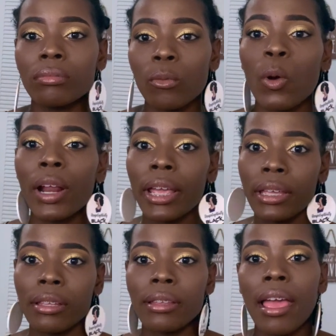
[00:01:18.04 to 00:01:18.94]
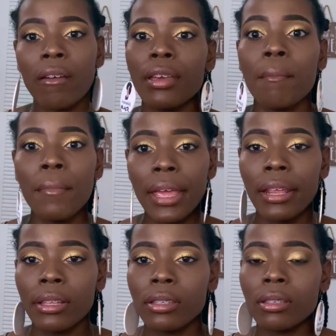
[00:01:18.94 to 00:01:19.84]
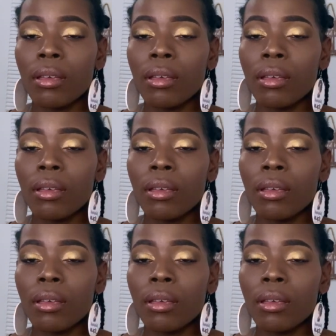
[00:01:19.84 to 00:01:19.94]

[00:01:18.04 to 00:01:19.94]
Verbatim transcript: wanna eat every minute,